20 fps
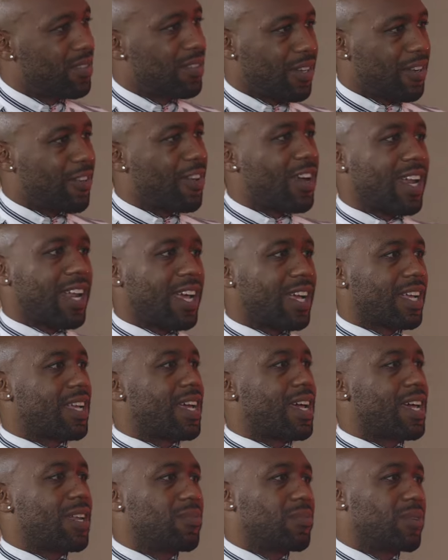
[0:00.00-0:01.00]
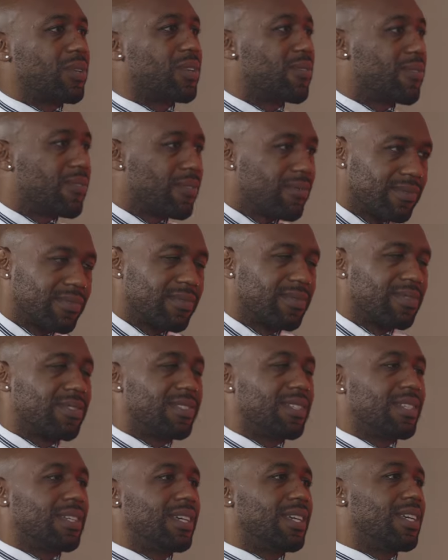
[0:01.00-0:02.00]
all right, I got it. But
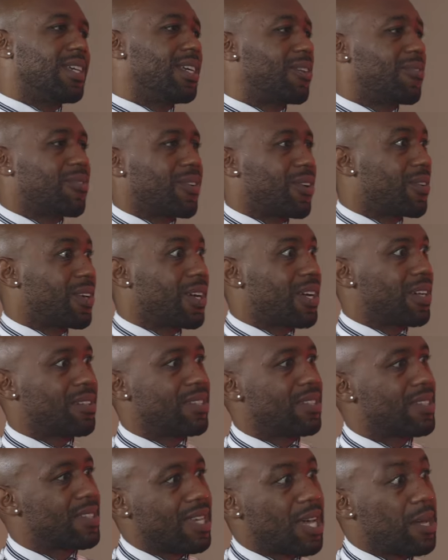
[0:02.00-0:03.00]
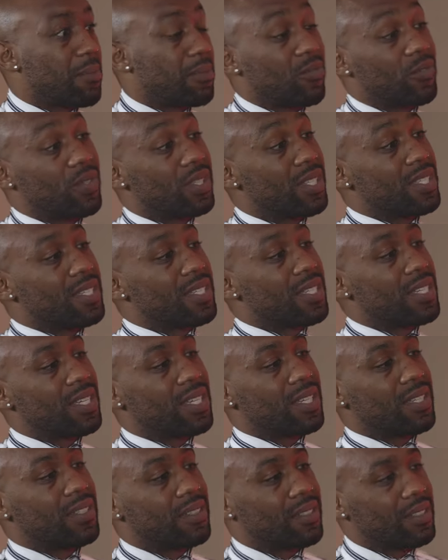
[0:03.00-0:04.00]
if if I don't got time to really see
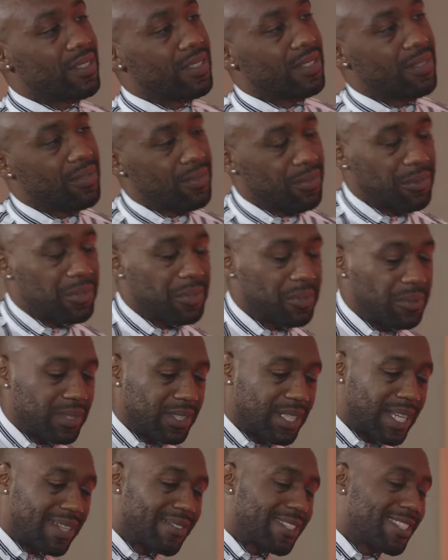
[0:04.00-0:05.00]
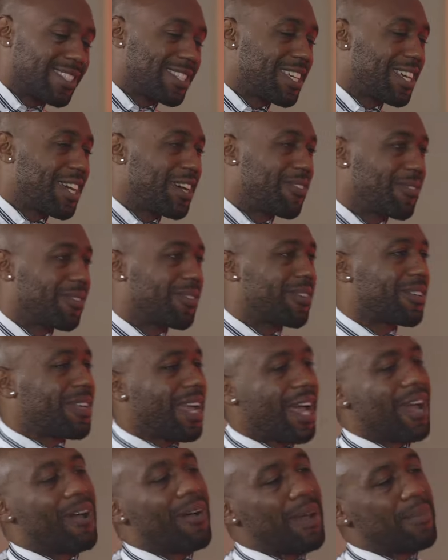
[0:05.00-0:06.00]
it, we'll, we'll have to see how
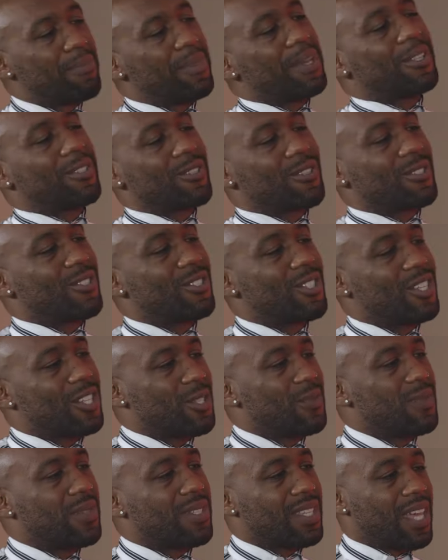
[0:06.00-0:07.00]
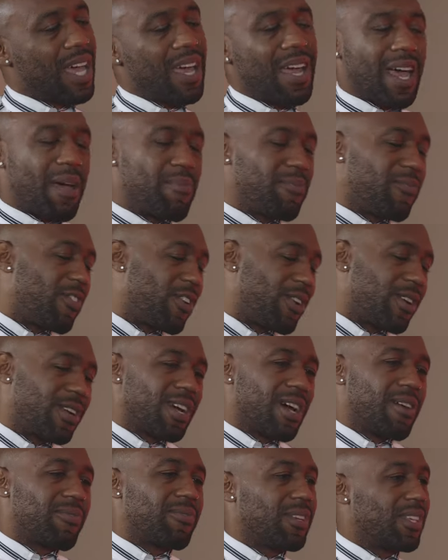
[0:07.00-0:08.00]
how I make those adjustments. I, I'm very
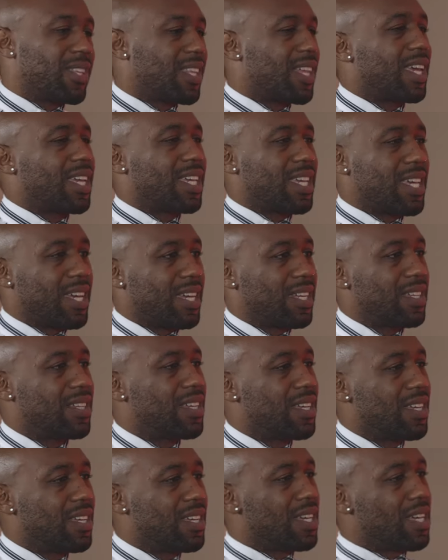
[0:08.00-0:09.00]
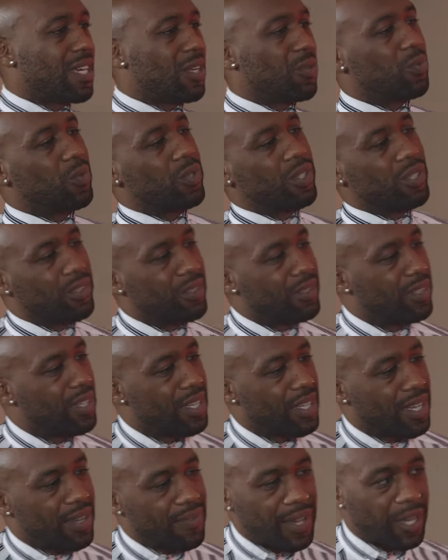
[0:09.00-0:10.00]
confident that I can and will.
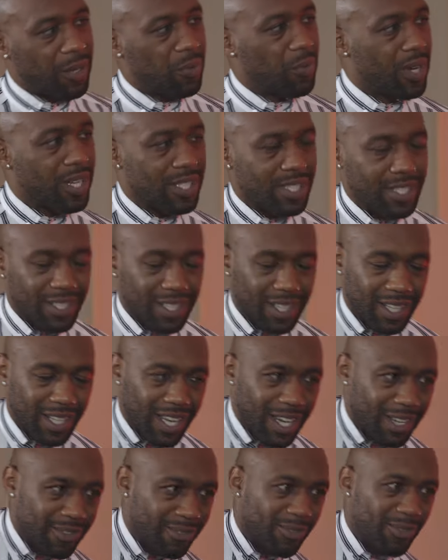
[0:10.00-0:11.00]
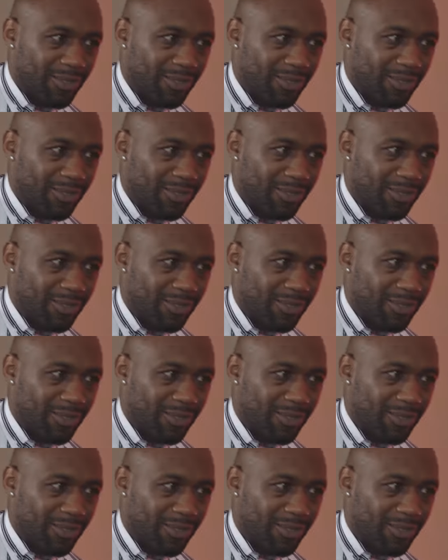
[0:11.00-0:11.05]
I've had to watch a lot of